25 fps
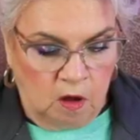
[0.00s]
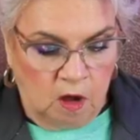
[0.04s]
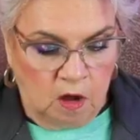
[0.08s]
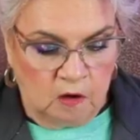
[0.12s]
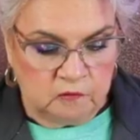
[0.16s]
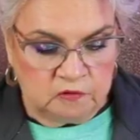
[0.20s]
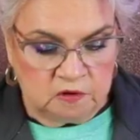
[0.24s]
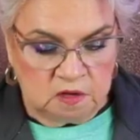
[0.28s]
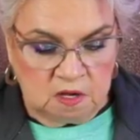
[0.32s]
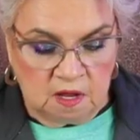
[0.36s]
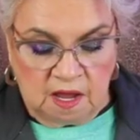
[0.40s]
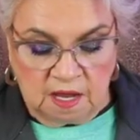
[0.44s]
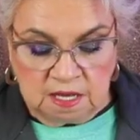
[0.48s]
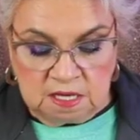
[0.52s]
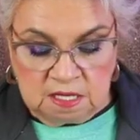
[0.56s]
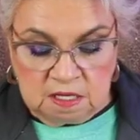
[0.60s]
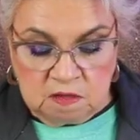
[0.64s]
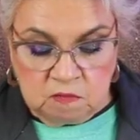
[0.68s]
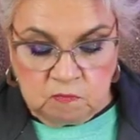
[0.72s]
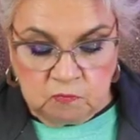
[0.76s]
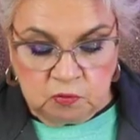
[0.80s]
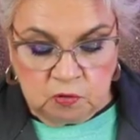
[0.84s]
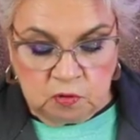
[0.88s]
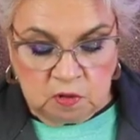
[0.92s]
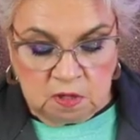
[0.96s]
often. I
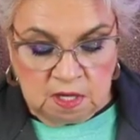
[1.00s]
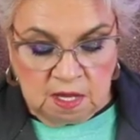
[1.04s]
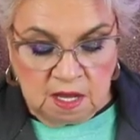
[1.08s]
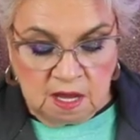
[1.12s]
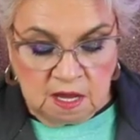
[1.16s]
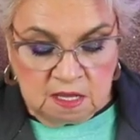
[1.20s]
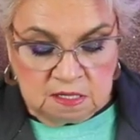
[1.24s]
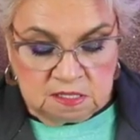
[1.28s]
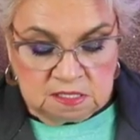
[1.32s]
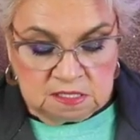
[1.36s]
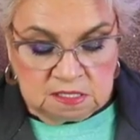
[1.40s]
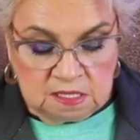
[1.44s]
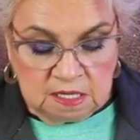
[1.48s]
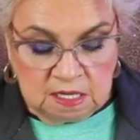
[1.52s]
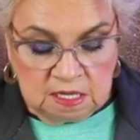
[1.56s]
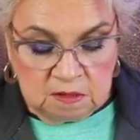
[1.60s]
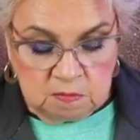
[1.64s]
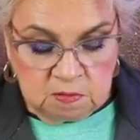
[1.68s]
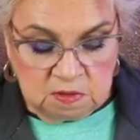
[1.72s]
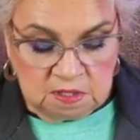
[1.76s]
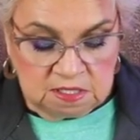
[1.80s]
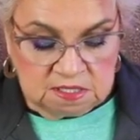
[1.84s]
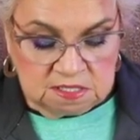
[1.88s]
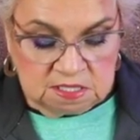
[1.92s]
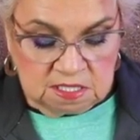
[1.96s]
didn't put any on today
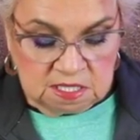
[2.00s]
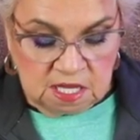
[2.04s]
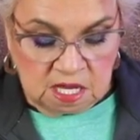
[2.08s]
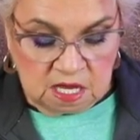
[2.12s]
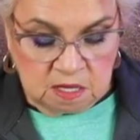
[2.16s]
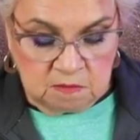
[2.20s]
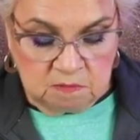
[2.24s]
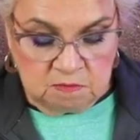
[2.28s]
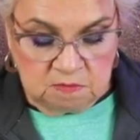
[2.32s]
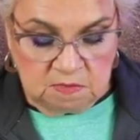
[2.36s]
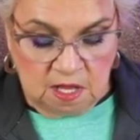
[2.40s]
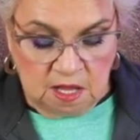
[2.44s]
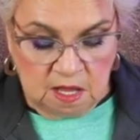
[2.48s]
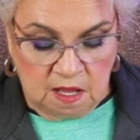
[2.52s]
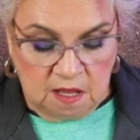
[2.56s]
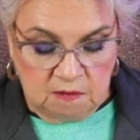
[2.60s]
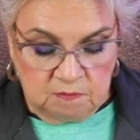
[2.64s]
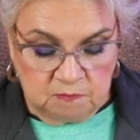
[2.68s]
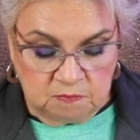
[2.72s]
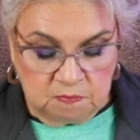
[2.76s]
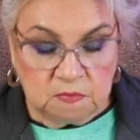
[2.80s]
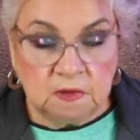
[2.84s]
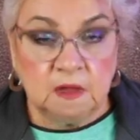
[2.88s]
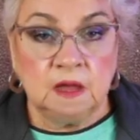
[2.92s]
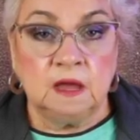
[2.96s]
because I got
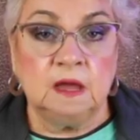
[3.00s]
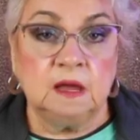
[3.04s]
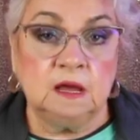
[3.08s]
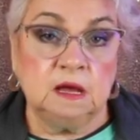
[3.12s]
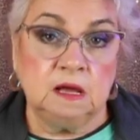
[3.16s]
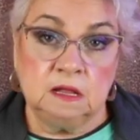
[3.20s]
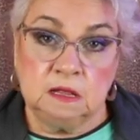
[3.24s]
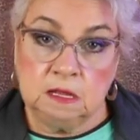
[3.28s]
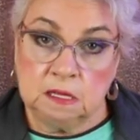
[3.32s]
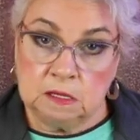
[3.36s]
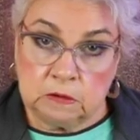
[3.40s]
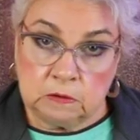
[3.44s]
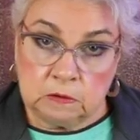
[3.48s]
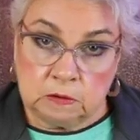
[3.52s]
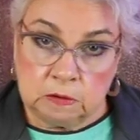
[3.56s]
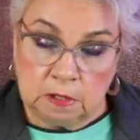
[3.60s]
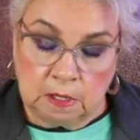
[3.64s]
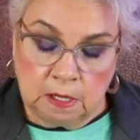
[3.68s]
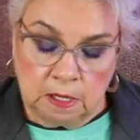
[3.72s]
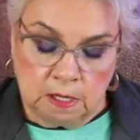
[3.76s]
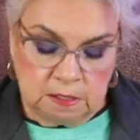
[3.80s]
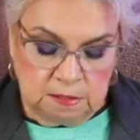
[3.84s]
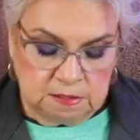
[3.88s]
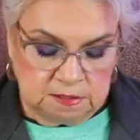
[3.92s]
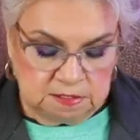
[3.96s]
glitter
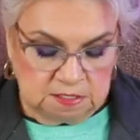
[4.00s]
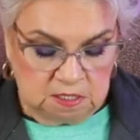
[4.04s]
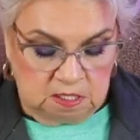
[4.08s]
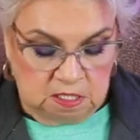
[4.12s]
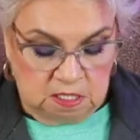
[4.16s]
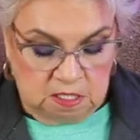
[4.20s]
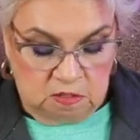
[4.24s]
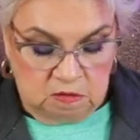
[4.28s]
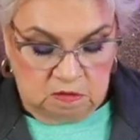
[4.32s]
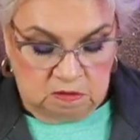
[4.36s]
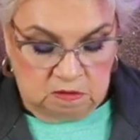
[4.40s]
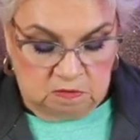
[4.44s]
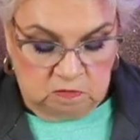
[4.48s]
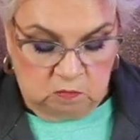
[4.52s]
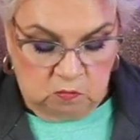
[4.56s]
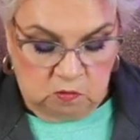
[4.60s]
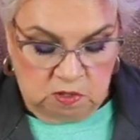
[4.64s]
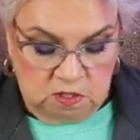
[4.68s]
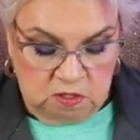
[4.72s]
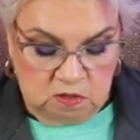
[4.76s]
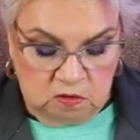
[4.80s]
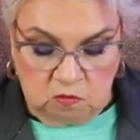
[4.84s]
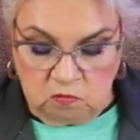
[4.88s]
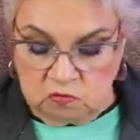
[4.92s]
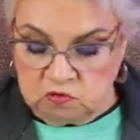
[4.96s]
on, so I didn't
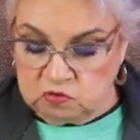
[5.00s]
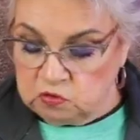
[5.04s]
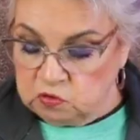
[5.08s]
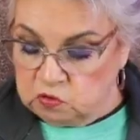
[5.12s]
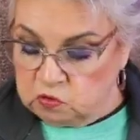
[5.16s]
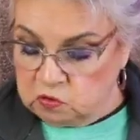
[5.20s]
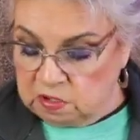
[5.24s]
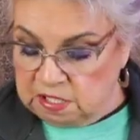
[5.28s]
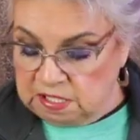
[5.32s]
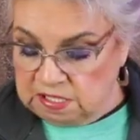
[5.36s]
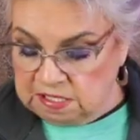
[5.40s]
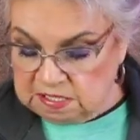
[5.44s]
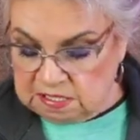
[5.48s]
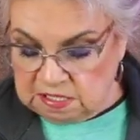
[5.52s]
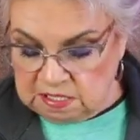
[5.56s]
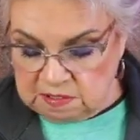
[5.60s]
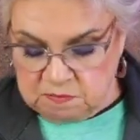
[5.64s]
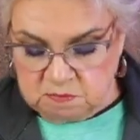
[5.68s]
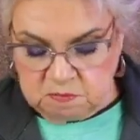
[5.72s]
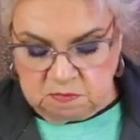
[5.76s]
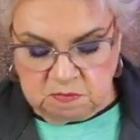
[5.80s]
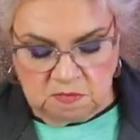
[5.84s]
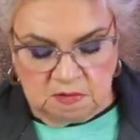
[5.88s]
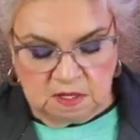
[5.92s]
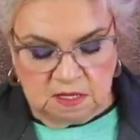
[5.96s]
want to go too crazy.
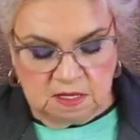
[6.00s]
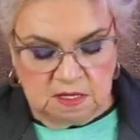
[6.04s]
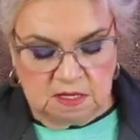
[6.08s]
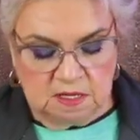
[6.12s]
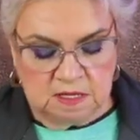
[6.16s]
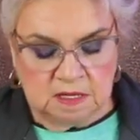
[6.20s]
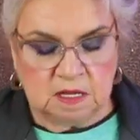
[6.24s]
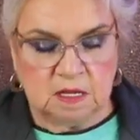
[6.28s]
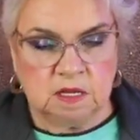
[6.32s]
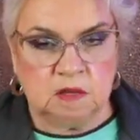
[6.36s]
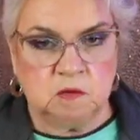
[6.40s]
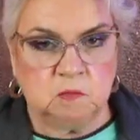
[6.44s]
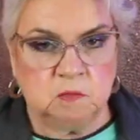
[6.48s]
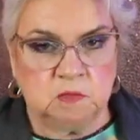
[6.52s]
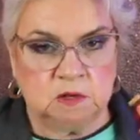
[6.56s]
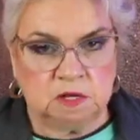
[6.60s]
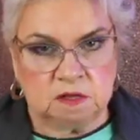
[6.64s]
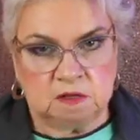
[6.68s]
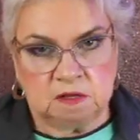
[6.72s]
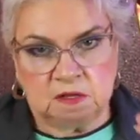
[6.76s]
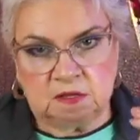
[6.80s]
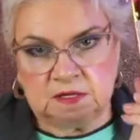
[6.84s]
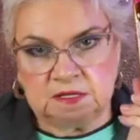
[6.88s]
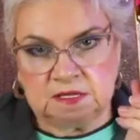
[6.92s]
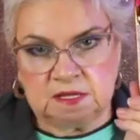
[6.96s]

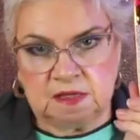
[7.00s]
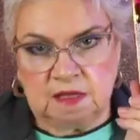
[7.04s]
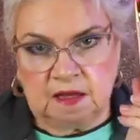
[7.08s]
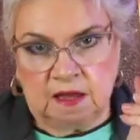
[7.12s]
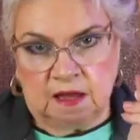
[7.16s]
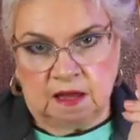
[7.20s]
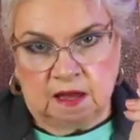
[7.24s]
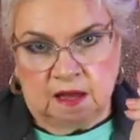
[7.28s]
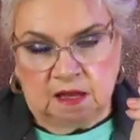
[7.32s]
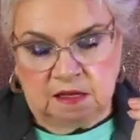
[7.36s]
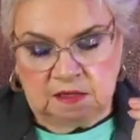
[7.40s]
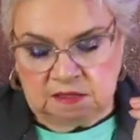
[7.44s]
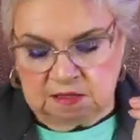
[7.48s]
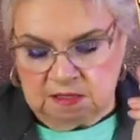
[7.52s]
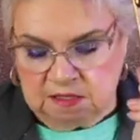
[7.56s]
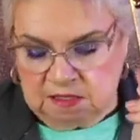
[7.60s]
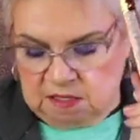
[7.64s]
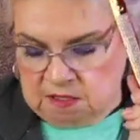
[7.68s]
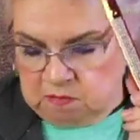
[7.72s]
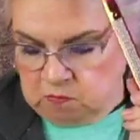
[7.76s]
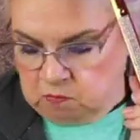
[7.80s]
But there's that.